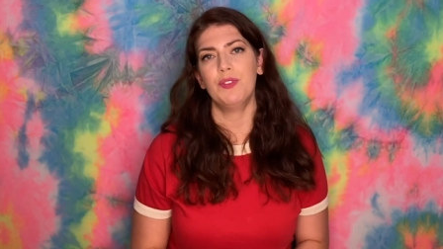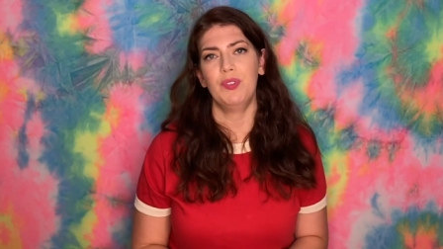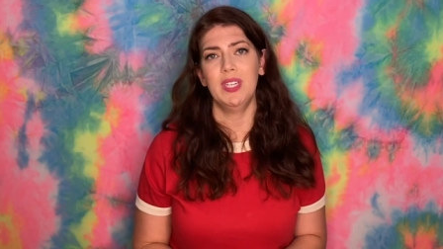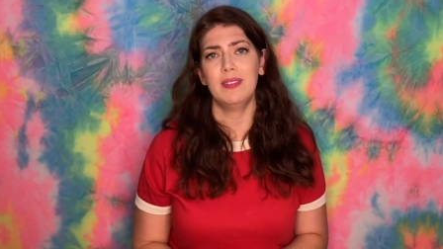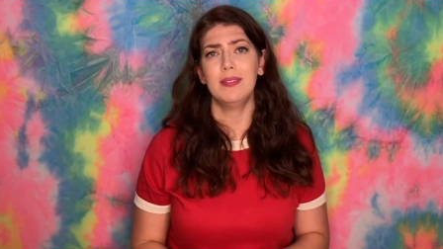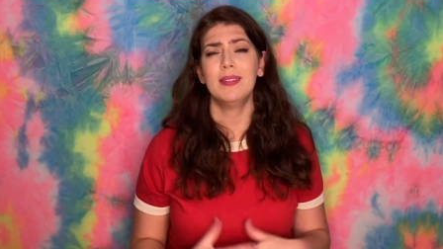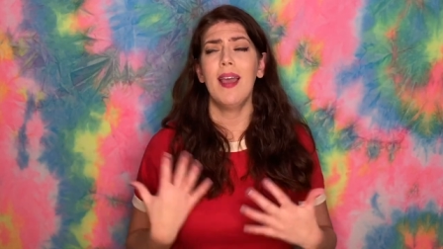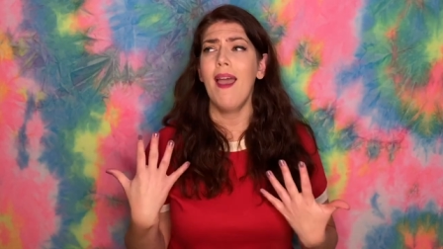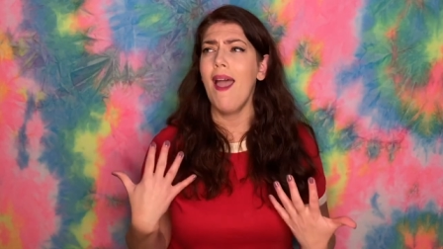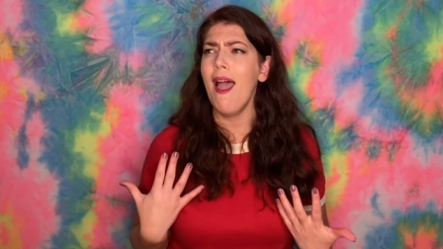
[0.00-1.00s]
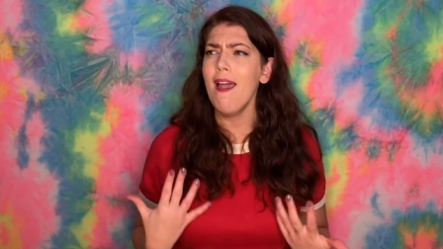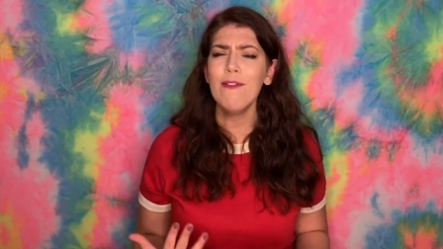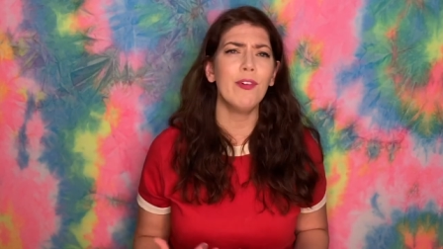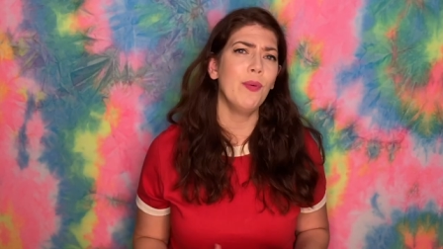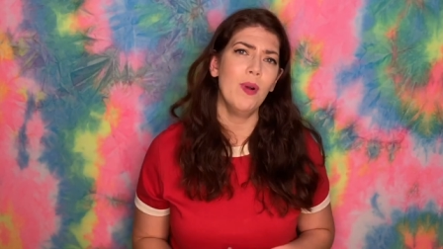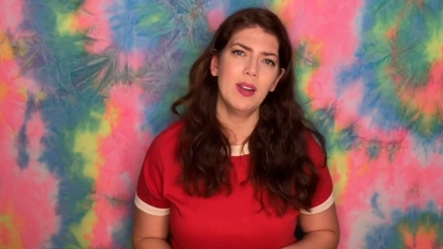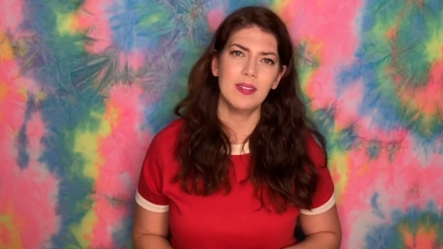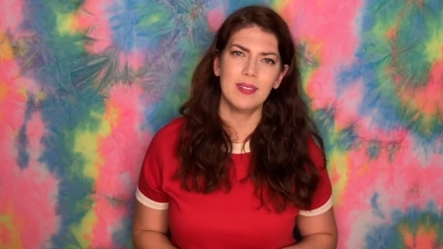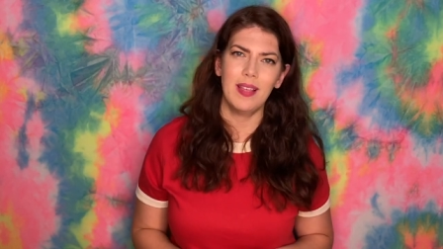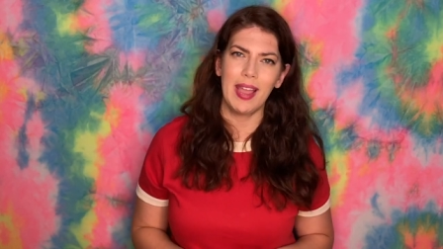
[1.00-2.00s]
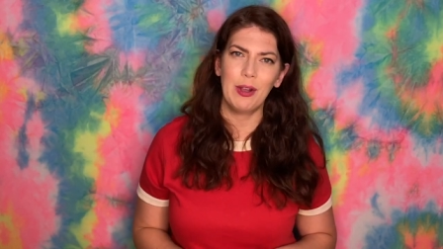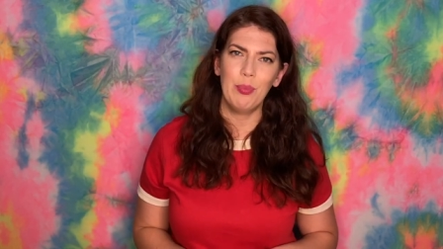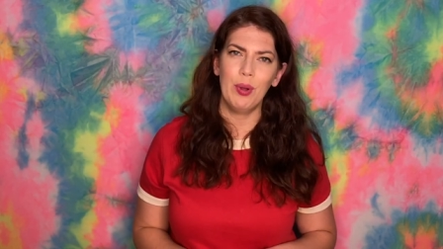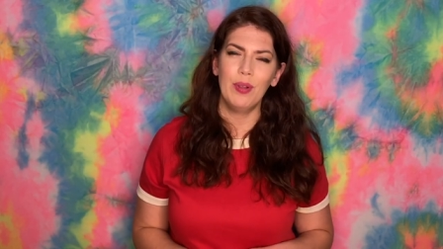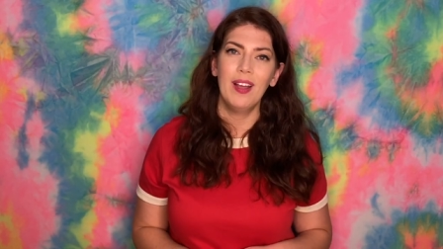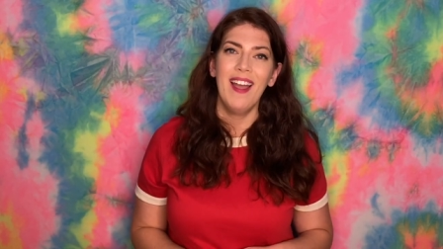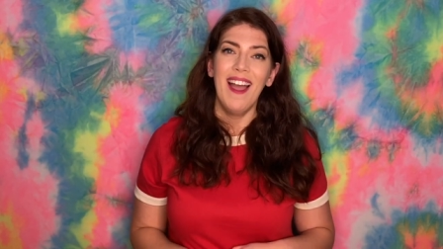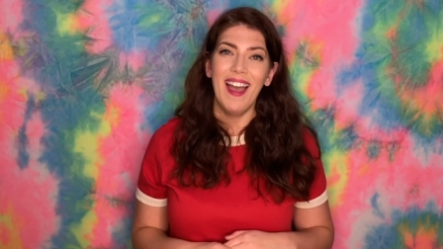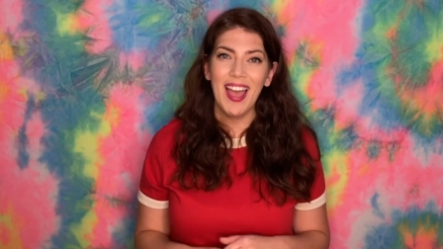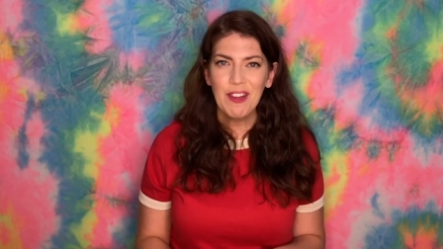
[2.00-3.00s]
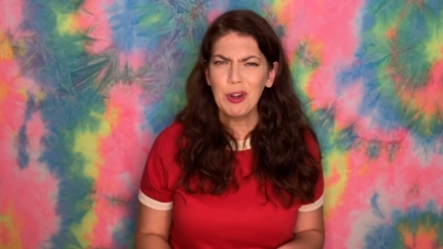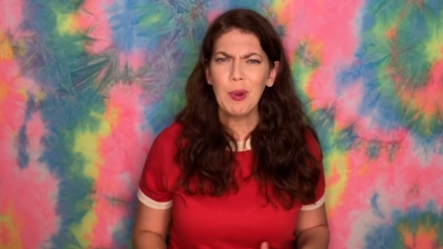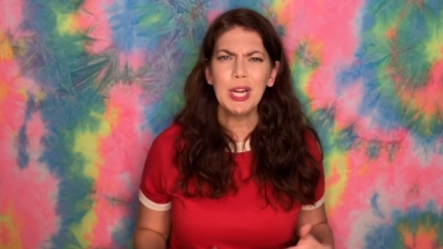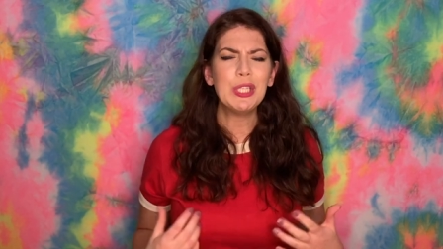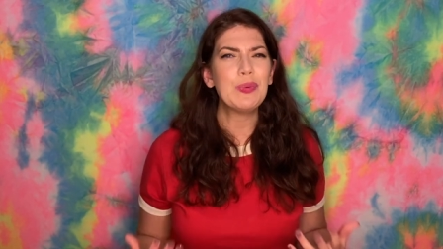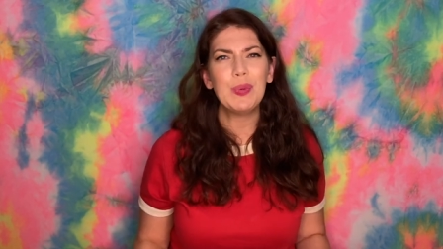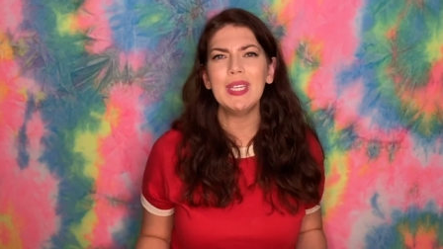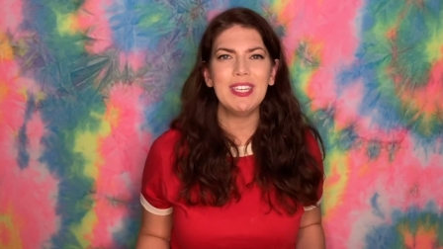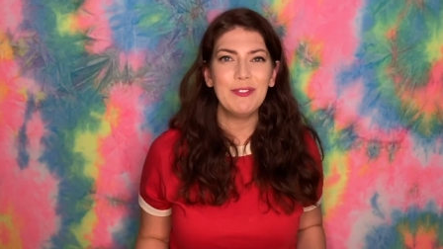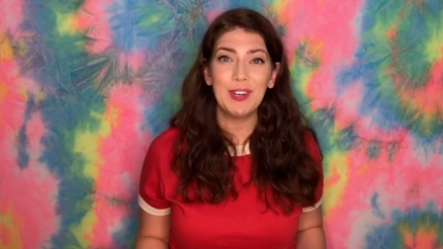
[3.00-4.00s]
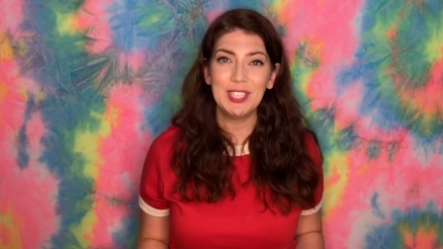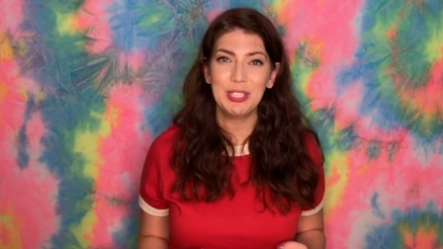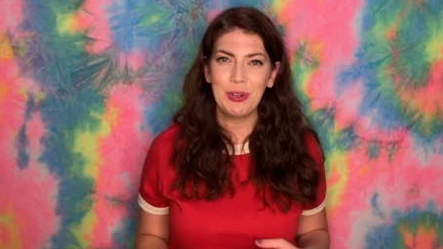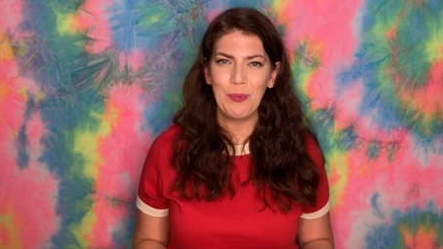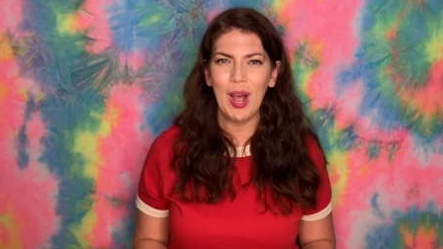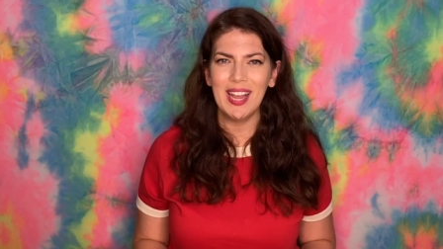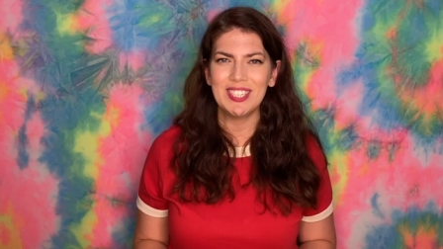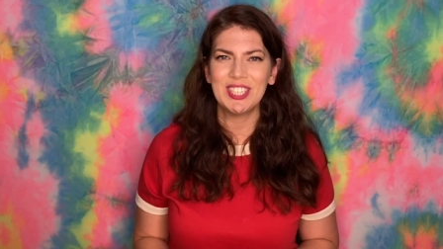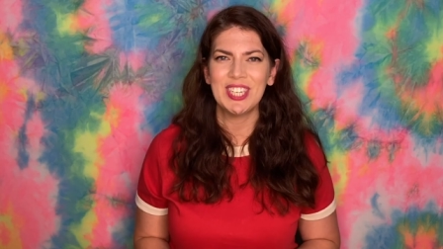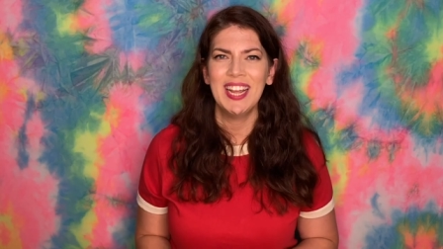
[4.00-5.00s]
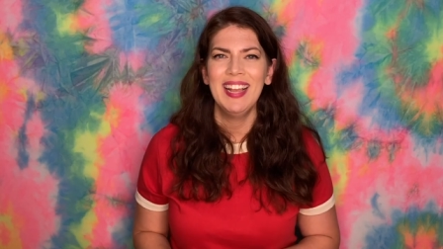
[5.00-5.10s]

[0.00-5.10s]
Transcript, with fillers: of reasons. Everyone is likable. Everyone is really fun to watch.